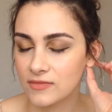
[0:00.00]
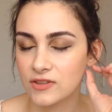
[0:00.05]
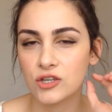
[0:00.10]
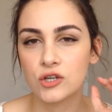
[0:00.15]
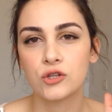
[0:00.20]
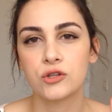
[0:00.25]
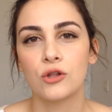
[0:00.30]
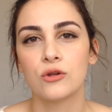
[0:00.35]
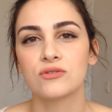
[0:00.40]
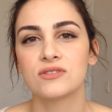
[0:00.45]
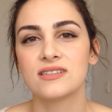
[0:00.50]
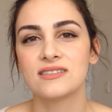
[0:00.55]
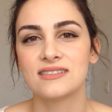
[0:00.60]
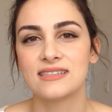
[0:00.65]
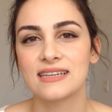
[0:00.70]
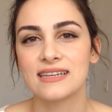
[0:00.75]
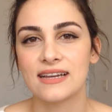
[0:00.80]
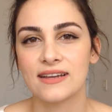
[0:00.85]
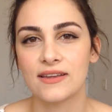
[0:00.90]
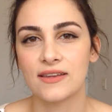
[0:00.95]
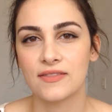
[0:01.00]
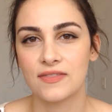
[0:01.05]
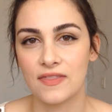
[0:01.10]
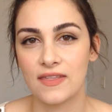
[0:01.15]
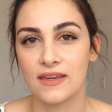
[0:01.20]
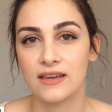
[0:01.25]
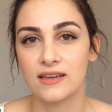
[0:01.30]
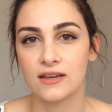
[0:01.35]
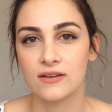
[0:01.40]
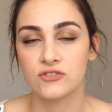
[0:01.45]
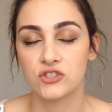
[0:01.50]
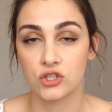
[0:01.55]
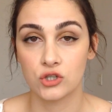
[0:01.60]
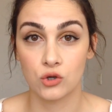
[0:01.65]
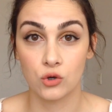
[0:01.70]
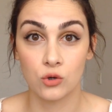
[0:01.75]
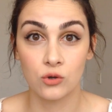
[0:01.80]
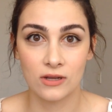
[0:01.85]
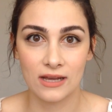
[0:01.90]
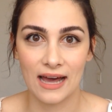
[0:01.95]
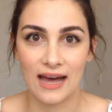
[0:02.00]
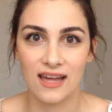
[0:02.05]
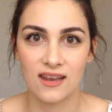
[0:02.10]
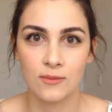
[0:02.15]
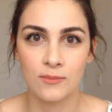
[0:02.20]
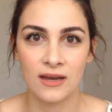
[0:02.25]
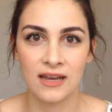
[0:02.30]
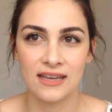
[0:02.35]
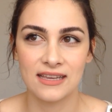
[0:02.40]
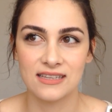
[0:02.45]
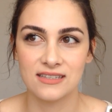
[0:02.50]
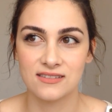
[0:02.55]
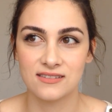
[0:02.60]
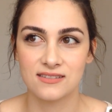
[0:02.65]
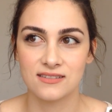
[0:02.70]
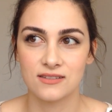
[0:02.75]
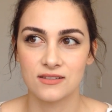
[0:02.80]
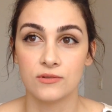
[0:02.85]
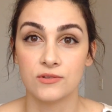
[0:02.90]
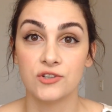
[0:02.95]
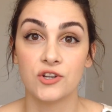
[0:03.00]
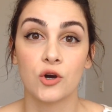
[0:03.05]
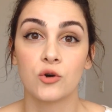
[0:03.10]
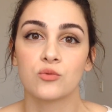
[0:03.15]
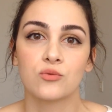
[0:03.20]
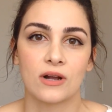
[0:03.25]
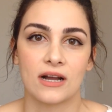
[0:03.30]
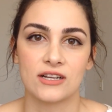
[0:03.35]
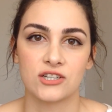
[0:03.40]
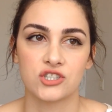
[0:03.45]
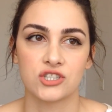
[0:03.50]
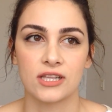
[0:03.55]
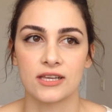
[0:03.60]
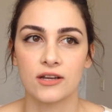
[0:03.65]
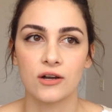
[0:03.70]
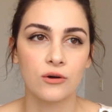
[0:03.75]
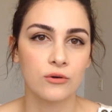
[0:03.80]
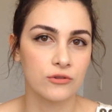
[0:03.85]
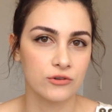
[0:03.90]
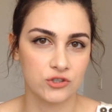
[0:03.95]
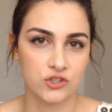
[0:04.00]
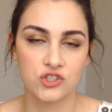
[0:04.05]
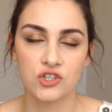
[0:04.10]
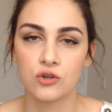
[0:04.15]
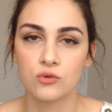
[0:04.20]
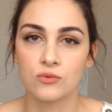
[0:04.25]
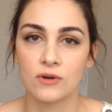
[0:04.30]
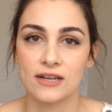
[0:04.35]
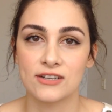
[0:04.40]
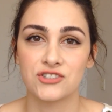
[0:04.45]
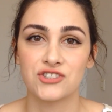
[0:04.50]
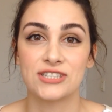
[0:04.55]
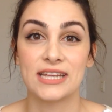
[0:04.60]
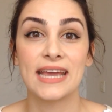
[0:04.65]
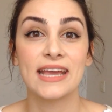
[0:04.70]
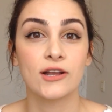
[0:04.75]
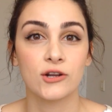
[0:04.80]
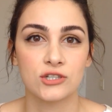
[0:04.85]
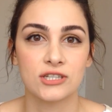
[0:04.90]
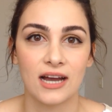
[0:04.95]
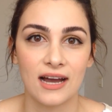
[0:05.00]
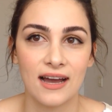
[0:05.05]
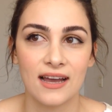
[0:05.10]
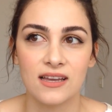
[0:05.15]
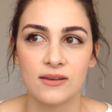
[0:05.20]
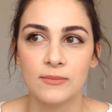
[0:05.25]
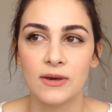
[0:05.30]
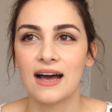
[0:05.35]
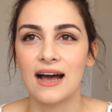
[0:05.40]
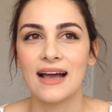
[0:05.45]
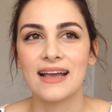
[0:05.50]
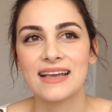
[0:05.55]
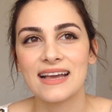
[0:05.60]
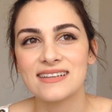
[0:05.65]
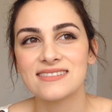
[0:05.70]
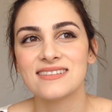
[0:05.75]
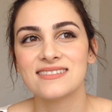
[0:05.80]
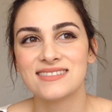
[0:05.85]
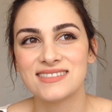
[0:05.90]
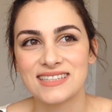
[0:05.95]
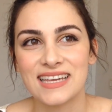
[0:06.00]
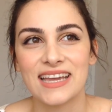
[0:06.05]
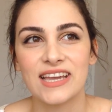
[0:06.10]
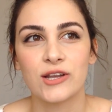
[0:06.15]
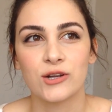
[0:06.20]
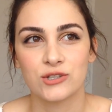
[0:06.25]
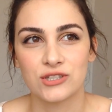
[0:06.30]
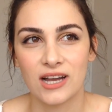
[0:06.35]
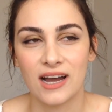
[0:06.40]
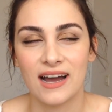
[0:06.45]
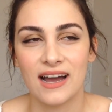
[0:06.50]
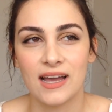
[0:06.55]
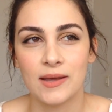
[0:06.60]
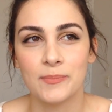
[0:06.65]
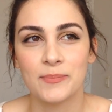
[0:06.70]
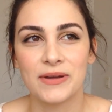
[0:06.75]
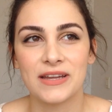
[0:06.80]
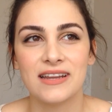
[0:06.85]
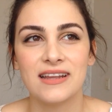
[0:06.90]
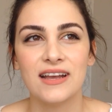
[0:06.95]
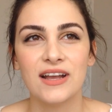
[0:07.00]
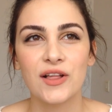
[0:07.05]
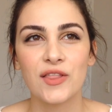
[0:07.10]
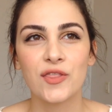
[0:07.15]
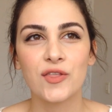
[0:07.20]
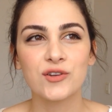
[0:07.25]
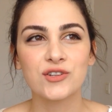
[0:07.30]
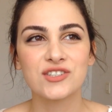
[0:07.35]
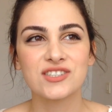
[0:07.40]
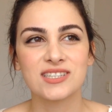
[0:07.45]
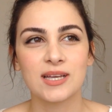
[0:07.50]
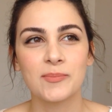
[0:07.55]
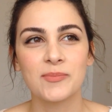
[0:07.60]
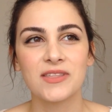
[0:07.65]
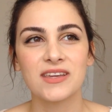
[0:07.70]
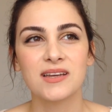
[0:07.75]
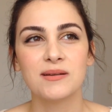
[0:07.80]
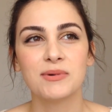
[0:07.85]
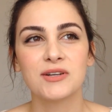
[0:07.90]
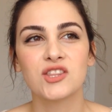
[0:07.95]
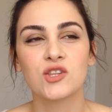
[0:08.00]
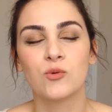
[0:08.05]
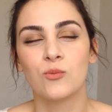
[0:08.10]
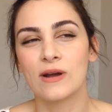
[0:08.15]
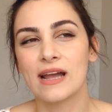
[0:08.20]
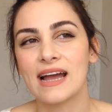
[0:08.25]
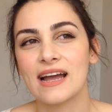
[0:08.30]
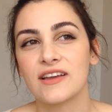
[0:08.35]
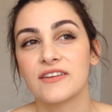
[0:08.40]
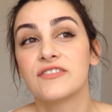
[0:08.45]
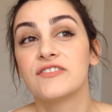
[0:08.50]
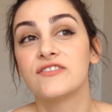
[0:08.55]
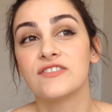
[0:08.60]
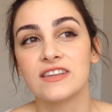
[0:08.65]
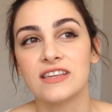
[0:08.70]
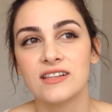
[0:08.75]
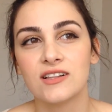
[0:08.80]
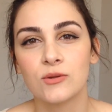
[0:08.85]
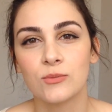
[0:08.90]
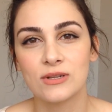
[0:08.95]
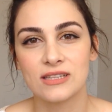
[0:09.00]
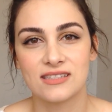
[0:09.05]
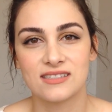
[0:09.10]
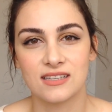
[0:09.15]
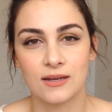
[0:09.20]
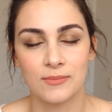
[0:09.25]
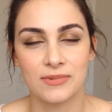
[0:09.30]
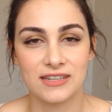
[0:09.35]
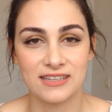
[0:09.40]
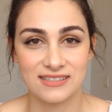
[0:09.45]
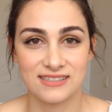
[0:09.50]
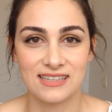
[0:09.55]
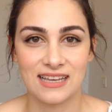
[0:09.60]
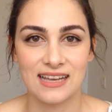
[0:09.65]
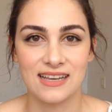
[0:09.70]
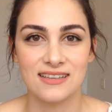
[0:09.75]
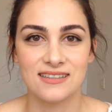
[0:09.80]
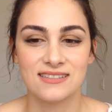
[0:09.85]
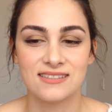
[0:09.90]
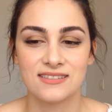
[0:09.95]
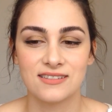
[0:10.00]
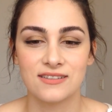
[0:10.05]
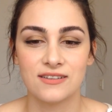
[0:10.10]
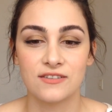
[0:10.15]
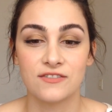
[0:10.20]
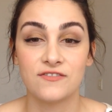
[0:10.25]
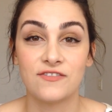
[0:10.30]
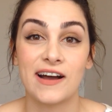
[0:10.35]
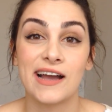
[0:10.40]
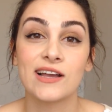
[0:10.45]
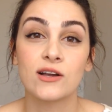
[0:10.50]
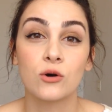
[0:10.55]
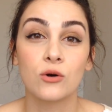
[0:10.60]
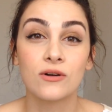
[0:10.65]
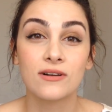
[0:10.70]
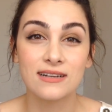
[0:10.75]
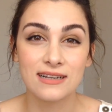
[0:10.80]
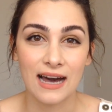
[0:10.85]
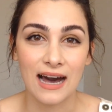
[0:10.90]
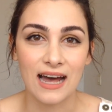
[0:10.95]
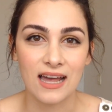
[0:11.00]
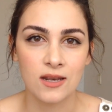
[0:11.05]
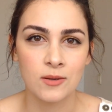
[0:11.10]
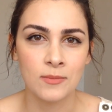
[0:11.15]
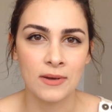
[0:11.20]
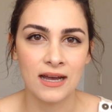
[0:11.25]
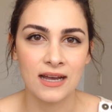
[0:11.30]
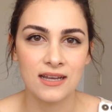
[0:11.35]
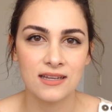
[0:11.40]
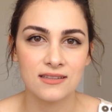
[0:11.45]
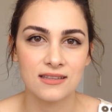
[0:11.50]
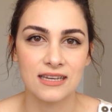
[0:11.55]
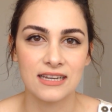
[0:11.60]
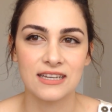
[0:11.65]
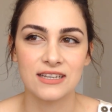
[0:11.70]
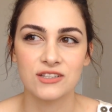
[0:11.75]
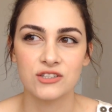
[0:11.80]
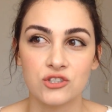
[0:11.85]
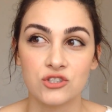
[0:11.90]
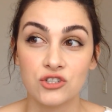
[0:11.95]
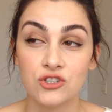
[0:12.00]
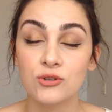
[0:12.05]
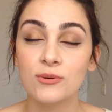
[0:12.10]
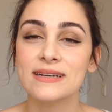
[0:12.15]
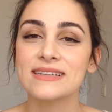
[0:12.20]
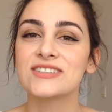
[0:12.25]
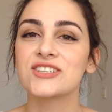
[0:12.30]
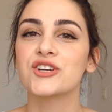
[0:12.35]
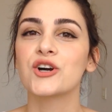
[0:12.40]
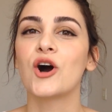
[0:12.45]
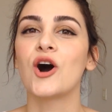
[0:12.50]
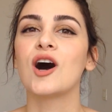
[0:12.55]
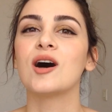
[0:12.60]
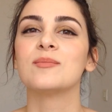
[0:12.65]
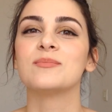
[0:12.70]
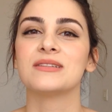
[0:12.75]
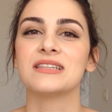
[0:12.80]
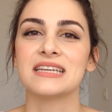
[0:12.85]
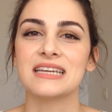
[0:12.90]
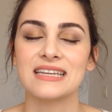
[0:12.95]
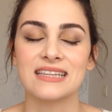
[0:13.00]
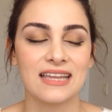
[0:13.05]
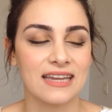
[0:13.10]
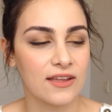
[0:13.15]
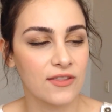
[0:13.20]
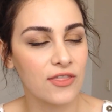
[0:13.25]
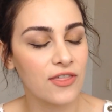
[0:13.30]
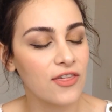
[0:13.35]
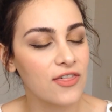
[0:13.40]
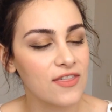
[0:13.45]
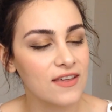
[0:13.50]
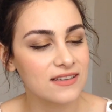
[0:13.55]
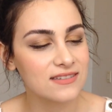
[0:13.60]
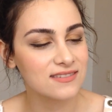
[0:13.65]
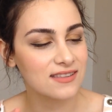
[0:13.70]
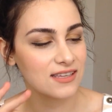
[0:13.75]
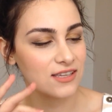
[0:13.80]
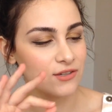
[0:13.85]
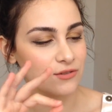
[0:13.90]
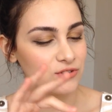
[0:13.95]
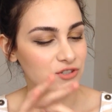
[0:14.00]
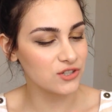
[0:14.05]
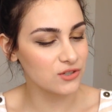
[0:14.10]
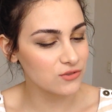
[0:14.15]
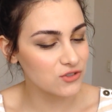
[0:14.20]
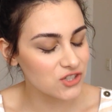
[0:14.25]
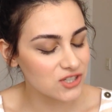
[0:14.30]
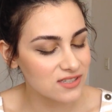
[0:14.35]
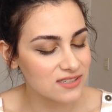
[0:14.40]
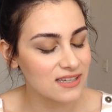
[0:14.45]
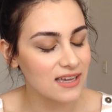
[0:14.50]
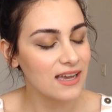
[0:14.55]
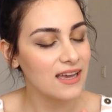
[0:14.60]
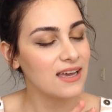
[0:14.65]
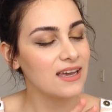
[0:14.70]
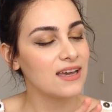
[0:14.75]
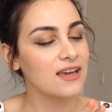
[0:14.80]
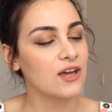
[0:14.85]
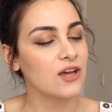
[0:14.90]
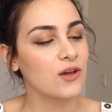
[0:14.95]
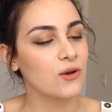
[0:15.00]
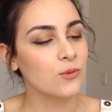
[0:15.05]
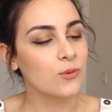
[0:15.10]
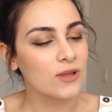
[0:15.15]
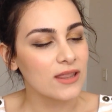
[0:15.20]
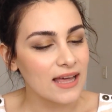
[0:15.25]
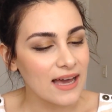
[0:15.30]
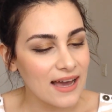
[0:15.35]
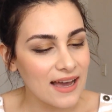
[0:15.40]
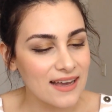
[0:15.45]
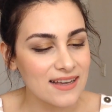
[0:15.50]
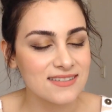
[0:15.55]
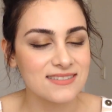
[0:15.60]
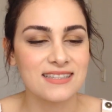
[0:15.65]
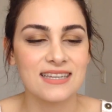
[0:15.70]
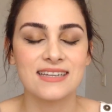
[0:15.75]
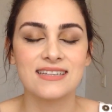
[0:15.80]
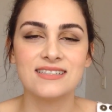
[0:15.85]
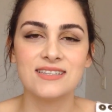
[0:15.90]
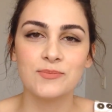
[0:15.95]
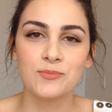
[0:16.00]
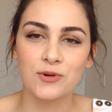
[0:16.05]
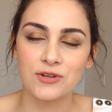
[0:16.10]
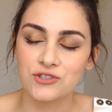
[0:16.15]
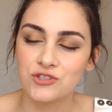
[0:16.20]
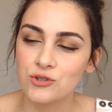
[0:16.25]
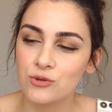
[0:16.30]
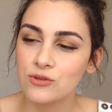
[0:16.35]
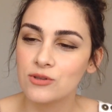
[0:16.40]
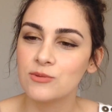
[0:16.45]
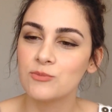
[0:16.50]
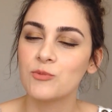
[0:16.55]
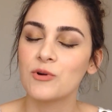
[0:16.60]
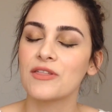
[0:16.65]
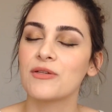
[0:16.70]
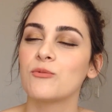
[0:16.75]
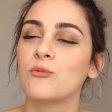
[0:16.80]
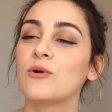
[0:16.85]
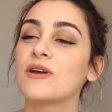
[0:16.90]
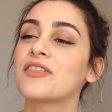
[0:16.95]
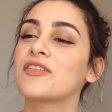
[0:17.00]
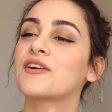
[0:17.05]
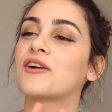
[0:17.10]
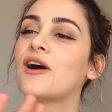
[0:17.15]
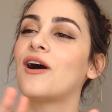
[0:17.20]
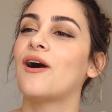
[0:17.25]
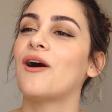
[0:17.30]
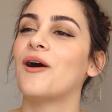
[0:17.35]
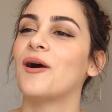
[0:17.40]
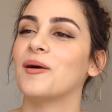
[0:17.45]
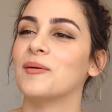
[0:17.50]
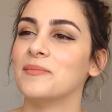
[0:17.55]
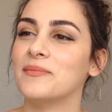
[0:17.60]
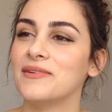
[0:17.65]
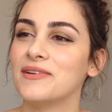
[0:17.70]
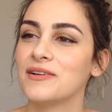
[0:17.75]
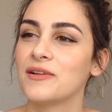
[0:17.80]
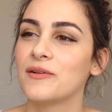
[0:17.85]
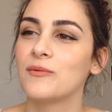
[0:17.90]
The closest thing I could think of to con calma is no rush. Like, oh, there's no rush, take your time. I guess it's take your time, but there's something about the way I feel when somebody says fai con calma, like do it calmly. Like the things that you do, just relax, take a deep breath, do them with calm.